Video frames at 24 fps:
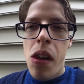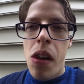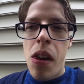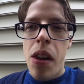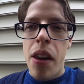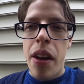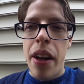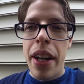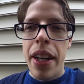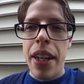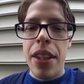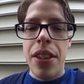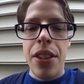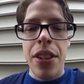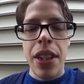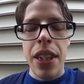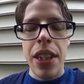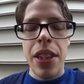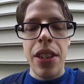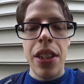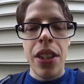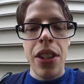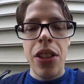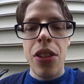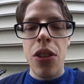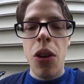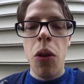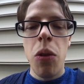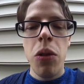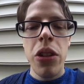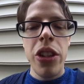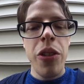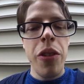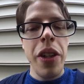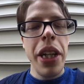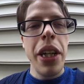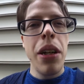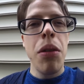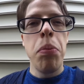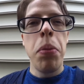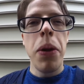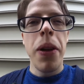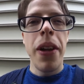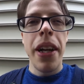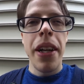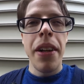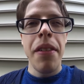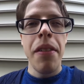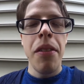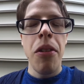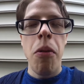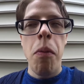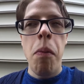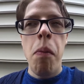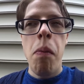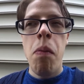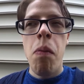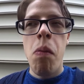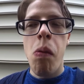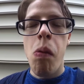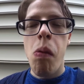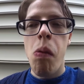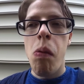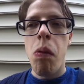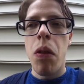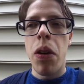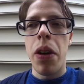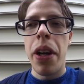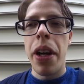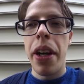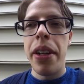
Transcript: It's it's its own unique blend, okay?